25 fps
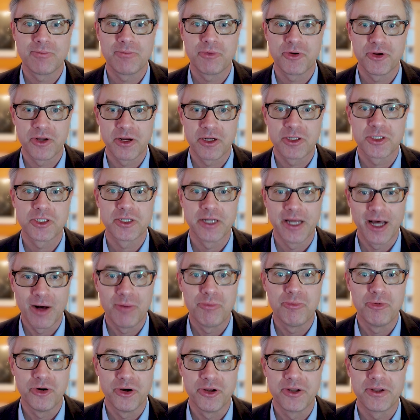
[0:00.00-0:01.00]
production
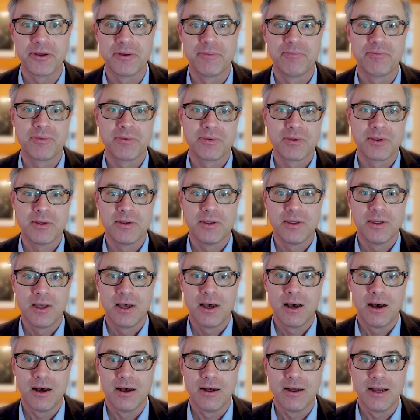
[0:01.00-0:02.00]
output.
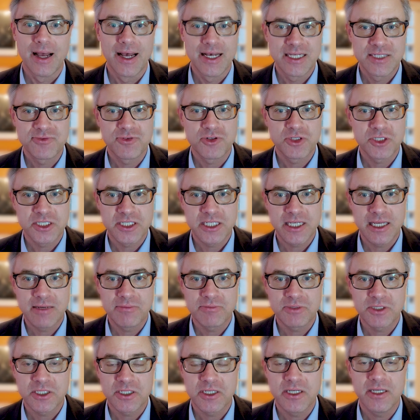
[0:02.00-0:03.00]
As for
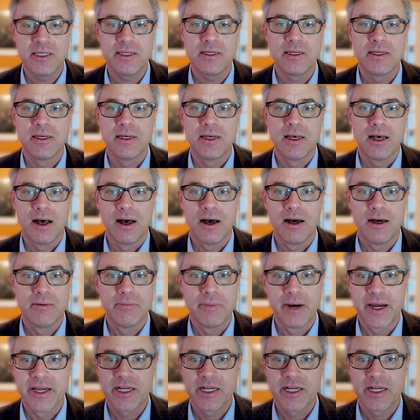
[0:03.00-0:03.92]
CMC, my